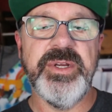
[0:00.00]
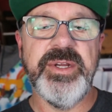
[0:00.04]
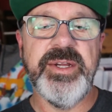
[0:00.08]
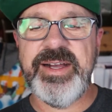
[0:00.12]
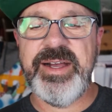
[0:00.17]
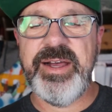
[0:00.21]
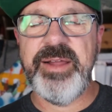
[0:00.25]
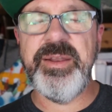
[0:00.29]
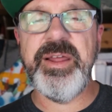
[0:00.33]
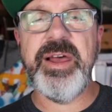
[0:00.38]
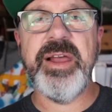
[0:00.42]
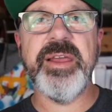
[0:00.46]

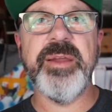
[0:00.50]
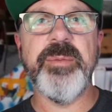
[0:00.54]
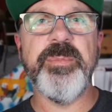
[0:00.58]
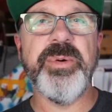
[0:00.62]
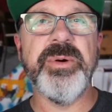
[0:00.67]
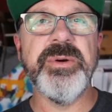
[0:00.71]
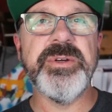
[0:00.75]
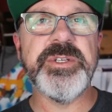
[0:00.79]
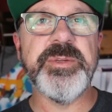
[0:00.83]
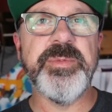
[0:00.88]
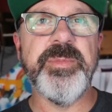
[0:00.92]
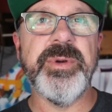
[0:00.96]
I'm not gonna
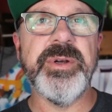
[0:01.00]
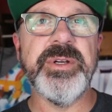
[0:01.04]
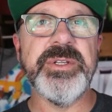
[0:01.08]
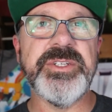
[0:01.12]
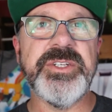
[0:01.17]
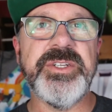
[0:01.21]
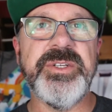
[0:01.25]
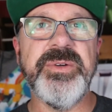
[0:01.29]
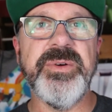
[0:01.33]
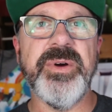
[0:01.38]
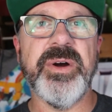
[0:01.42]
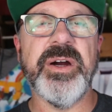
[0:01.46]
push
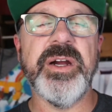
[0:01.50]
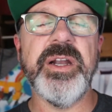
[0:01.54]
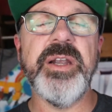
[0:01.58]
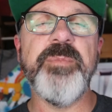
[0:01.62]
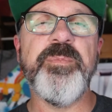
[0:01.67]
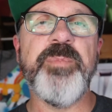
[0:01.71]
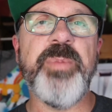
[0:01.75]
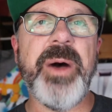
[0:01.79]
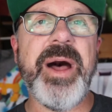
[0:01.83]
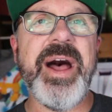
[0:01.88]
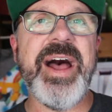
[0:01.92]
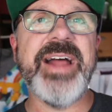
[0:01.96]
merch too hard,
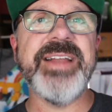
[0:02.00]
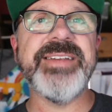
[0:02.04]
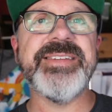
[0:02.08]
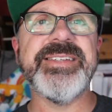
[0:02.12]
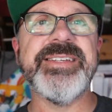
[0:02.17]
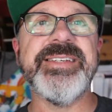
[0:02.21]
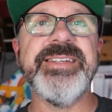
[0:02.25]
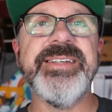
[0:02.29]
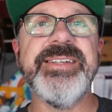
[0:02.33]
but